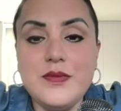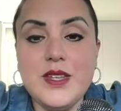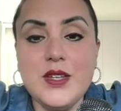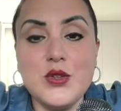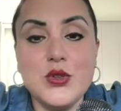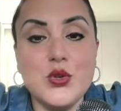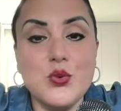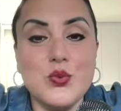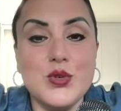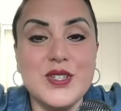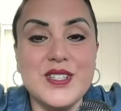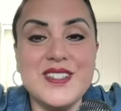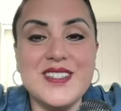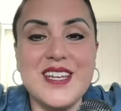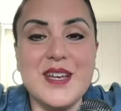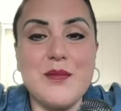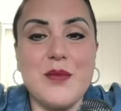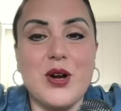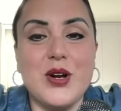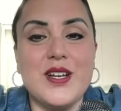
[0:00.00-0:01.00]
the real
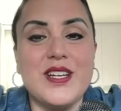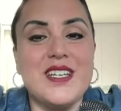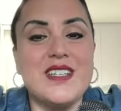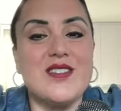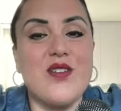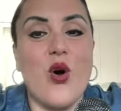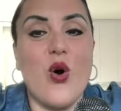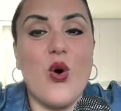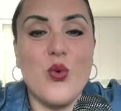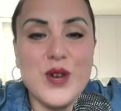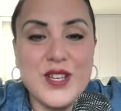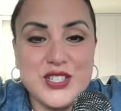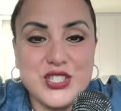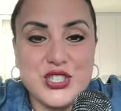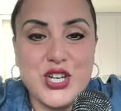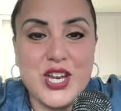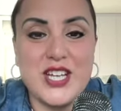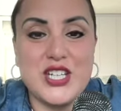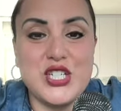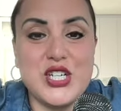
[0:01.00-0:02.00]
estate market is always
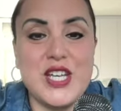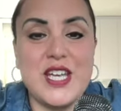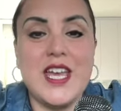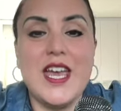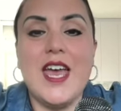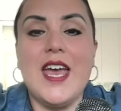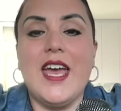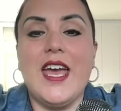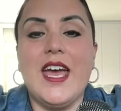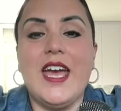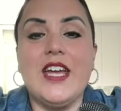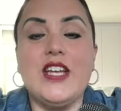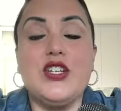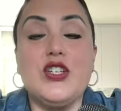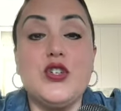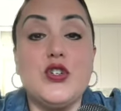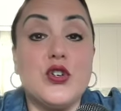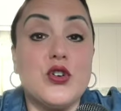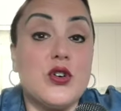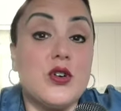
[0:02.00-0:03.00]
changing, and
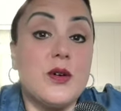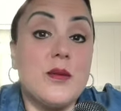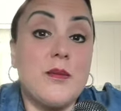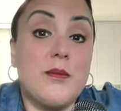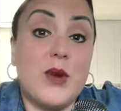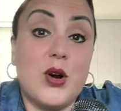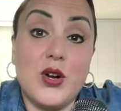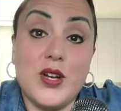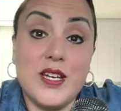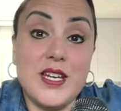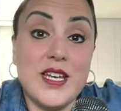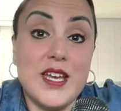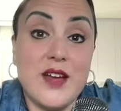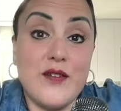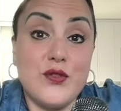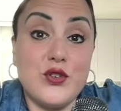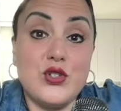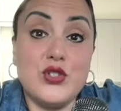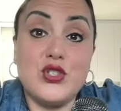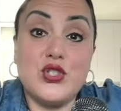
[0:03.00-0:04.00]
your marketing
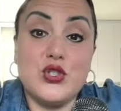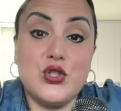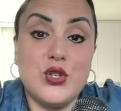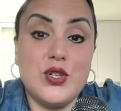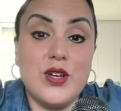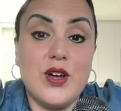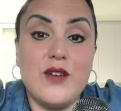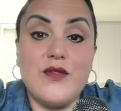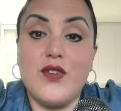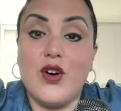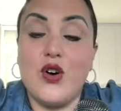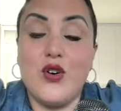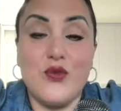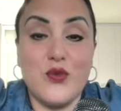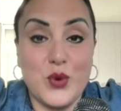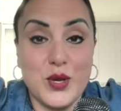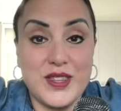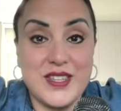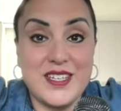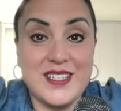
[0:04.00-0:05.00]
efforts should
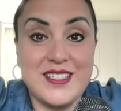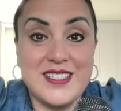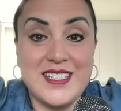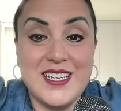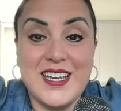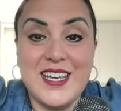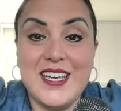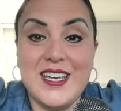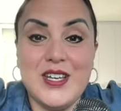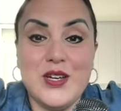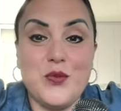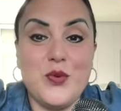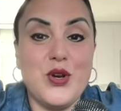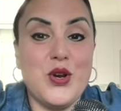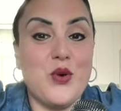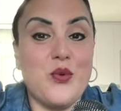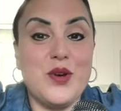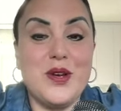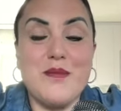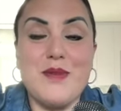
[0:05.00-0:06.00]
evolve with it. We
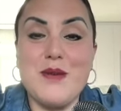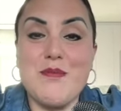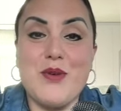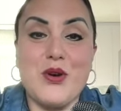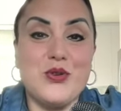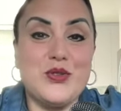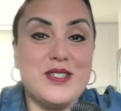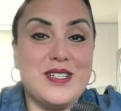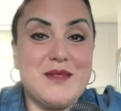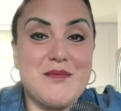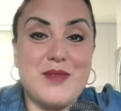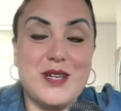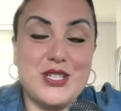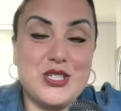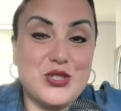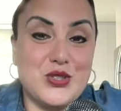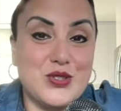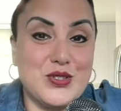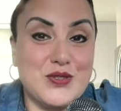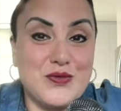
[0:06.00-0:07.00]
don't want to be posting
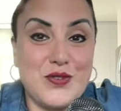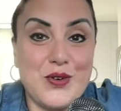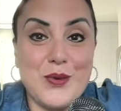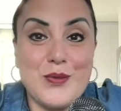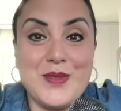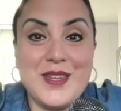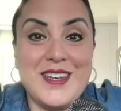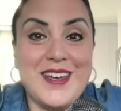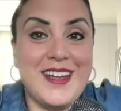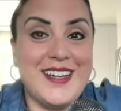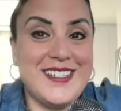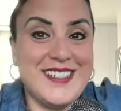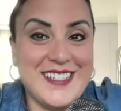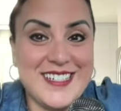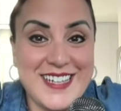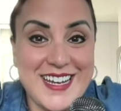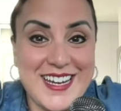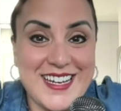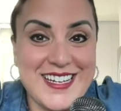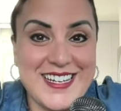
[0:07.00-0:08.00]
pictures from the
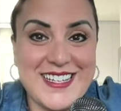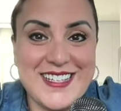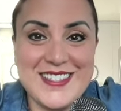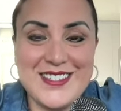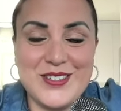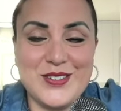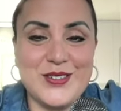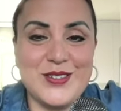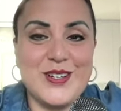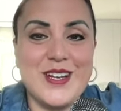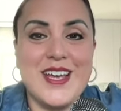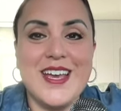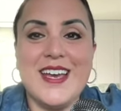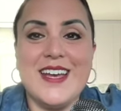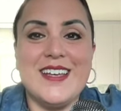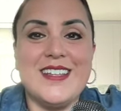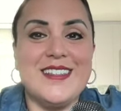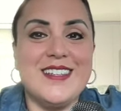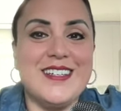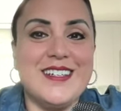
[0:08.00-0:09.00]
1980s or
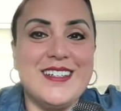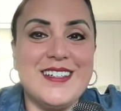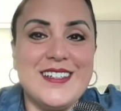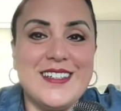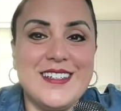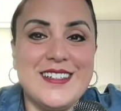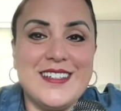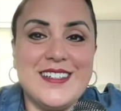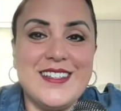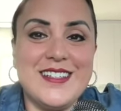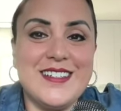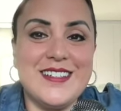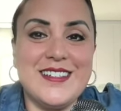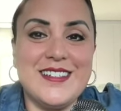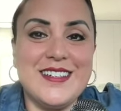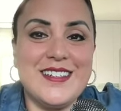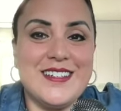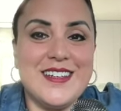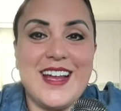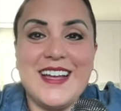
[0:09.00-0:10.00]
the
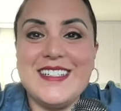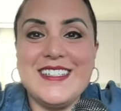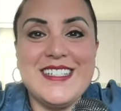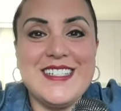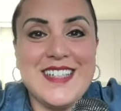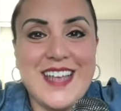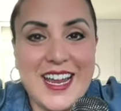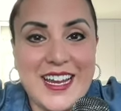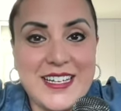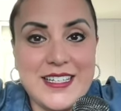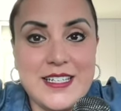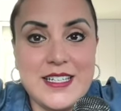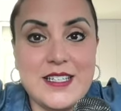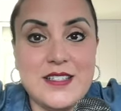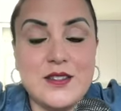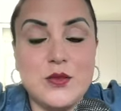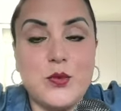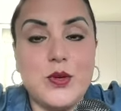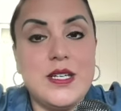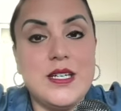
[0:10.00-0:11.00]

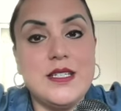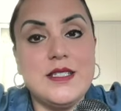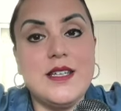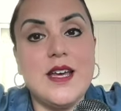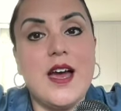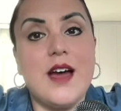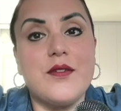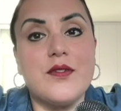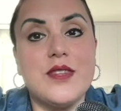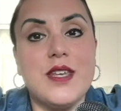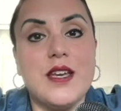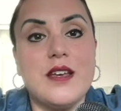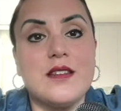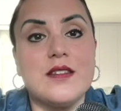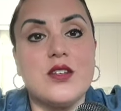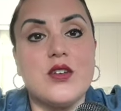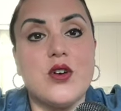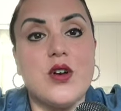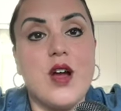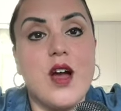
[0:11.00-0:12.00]
1990s. We need to have
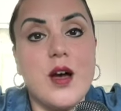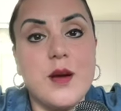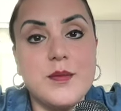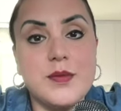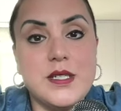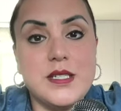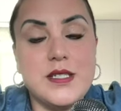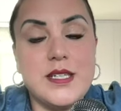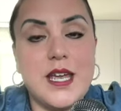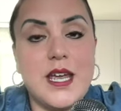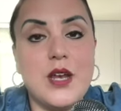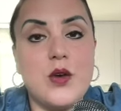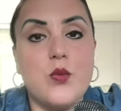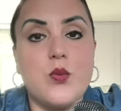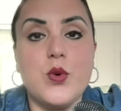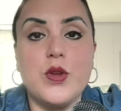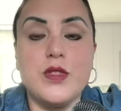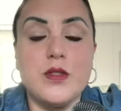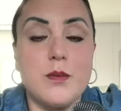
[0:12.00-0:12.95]
things that are up to date with the